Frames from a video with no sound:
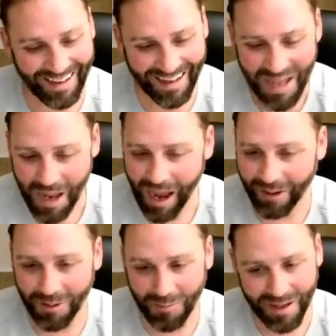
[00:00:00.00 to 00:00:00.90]
I don't,
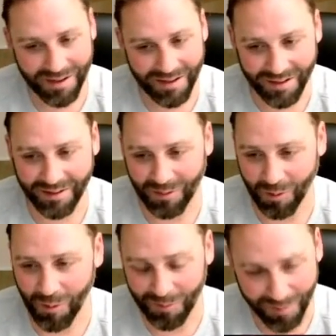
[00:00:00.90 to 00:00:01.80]
man. It gets
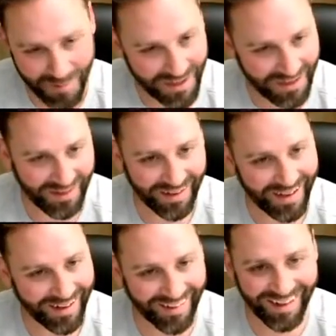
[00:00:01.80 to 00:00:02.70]
old for me. Like
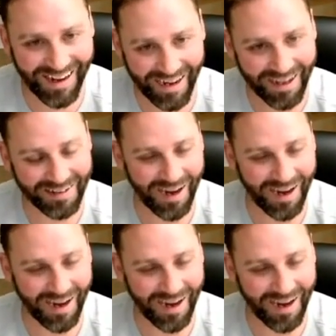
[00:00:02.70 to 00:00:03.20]
I got